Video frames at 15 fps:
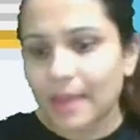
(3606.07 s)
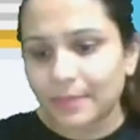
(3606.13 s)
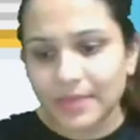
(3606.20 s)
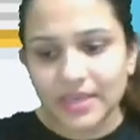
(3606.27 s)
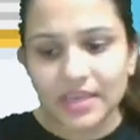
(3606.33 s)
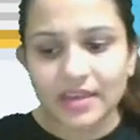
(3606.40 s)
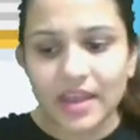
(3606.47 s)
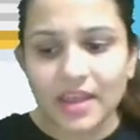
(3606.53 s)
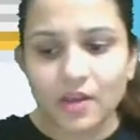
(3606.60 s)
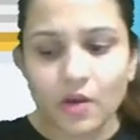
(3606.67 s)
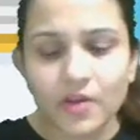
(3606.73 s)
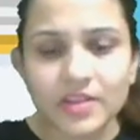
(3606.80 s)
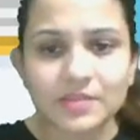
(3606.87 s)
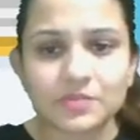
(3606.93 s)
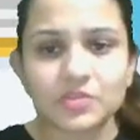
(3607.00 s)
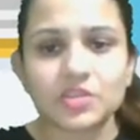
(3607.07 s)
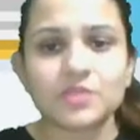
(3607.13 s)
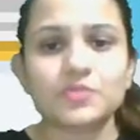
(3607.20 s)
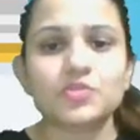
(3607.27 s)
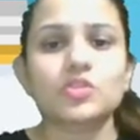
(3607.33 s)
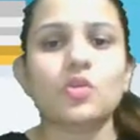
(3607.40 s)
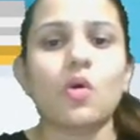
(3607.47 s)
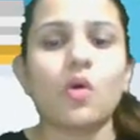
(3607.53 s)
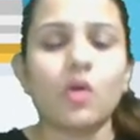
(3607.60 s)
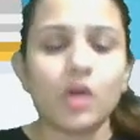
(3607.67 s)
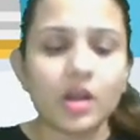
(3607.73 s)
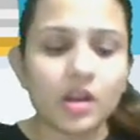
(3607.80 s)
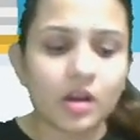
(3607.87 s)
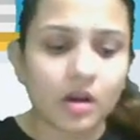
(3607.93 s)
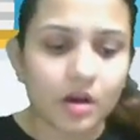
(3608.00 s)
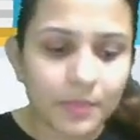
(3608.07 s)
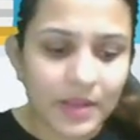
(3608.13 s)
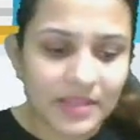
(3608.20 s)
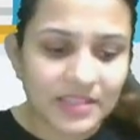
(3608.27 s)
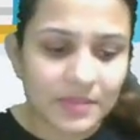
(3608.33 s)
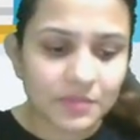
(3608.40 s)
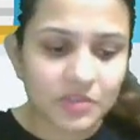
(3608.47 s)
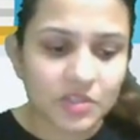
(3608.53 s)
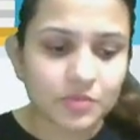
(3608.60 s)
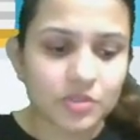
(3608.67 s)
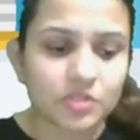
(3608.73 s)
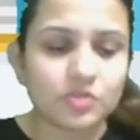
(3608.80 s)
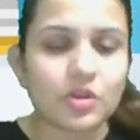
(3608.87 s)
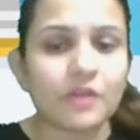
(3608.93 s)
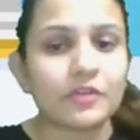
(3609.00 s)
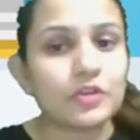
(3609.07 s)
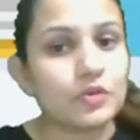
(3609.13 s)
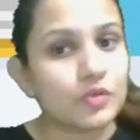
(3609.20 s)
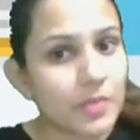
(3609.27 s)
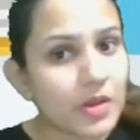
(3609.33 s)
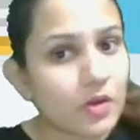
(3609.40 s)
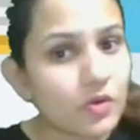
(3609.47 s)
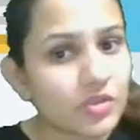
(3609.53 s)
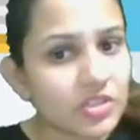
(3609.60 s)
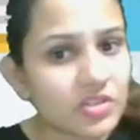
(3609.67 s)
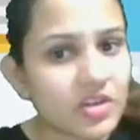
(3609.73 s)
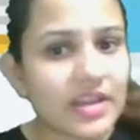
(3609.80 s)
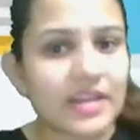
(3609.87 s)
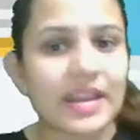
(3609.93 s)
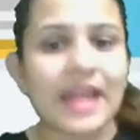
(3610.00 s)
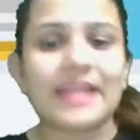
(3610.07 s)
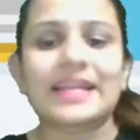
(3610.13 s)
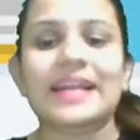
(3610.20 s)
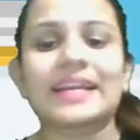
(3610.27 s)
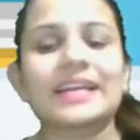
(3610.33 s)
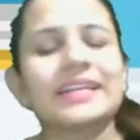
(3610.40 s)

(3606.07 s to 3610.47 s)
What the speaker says: Be it iconic subscription or a plus subscription, you have to use my code Chandra10 and get a